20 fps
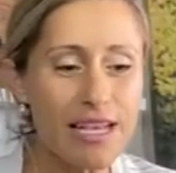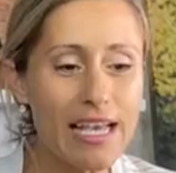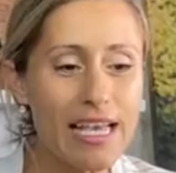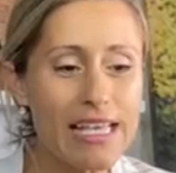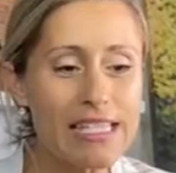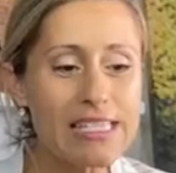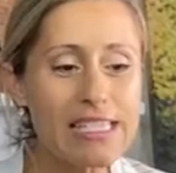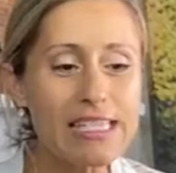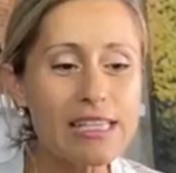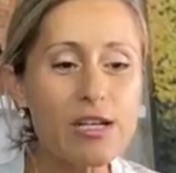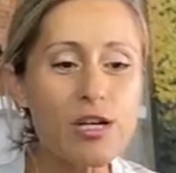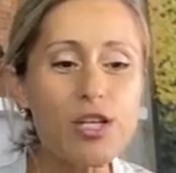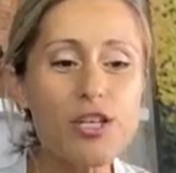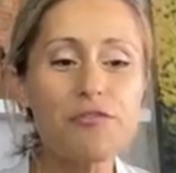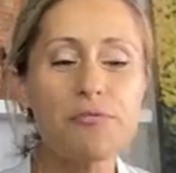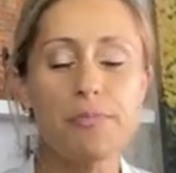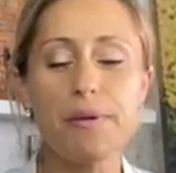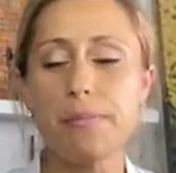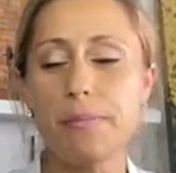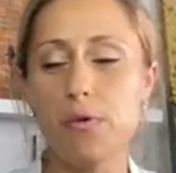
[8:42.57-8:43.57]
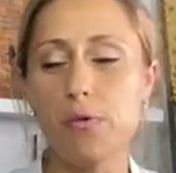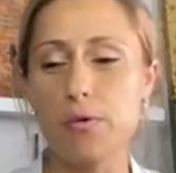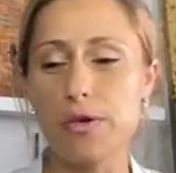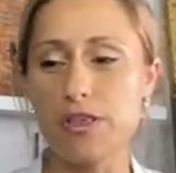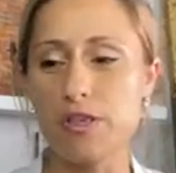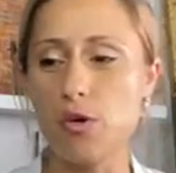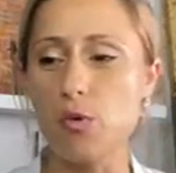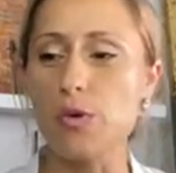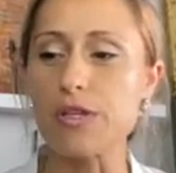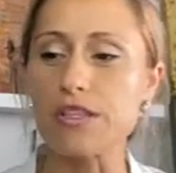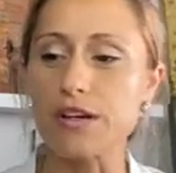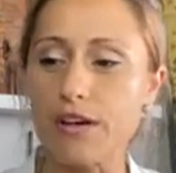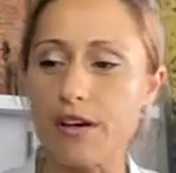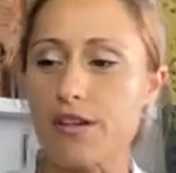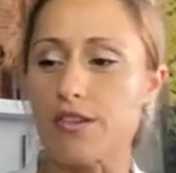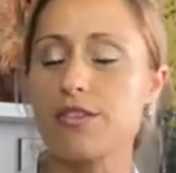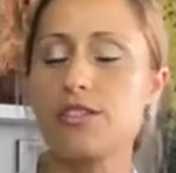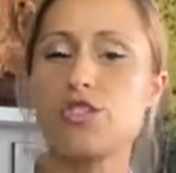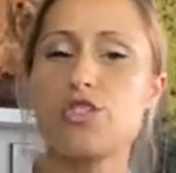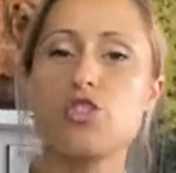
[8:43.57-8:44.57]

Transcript: it's a lot of people we know with the current